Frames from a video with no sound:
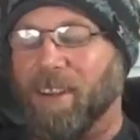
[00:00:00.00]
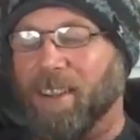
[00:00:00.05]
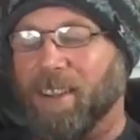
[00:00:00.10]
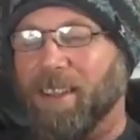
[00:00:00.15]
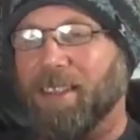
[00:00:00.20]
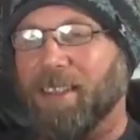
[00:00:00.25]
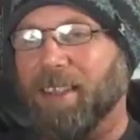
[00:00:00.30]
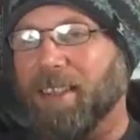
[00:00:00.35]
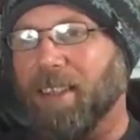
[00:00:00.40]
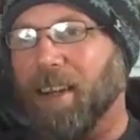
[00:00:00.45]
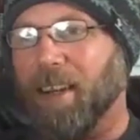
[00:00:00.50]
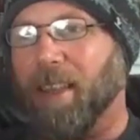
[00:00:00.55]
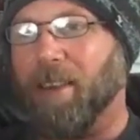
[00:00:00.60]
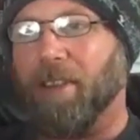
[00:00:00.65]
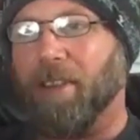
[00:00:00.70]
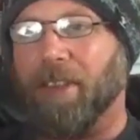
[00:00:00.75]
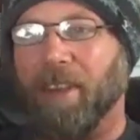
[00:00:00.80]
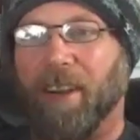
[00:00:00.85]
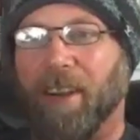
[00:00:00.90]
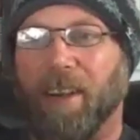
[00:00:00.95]
Right. And this is
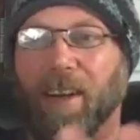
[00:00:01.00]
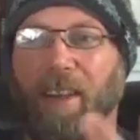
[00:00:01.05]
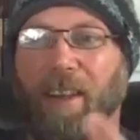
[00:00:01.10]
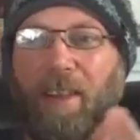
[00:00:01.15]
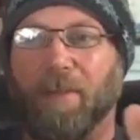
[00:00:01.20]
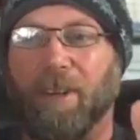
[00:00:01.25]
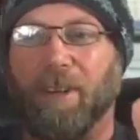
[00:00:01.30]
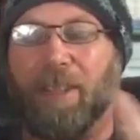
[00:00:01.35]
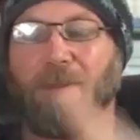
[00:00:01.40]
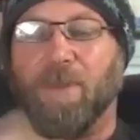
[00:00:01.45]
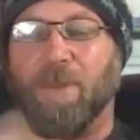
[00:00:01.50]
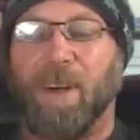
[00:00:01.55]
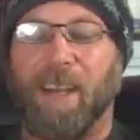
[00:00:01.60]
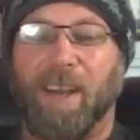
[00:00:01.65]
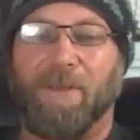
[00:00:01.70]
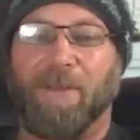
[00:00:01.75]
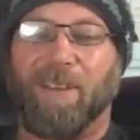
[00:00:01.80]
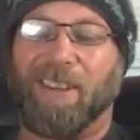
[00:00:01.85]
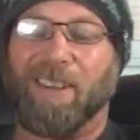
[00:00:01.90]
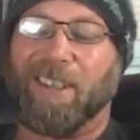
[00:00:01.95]
another reason why
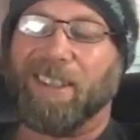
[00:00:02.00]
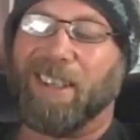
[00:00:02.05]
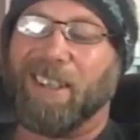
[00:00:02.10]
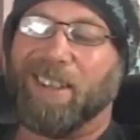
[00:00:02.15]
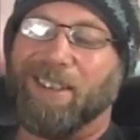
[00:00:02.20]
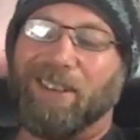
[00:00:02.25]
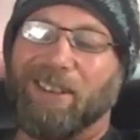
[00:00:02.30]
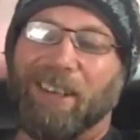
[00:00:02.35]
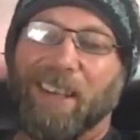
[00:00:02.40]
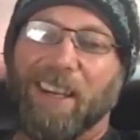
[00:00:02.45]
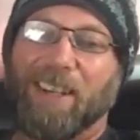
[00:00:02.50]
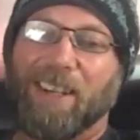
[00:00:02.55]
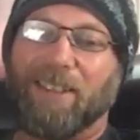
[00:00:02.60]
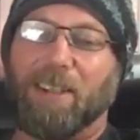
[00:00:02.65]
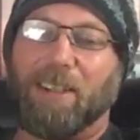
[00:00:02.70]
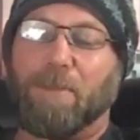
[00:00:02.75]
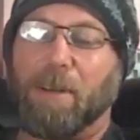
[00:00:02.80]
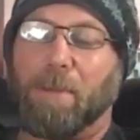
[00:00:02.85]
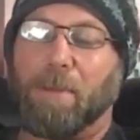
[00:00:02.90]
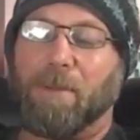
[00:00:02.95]
I really say don't engage
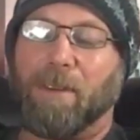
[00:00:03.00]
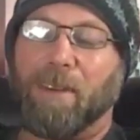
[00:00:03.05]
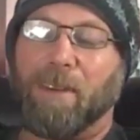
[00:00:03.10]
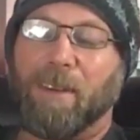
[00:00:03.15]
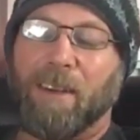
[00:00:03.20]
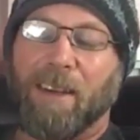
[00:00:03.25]
these people.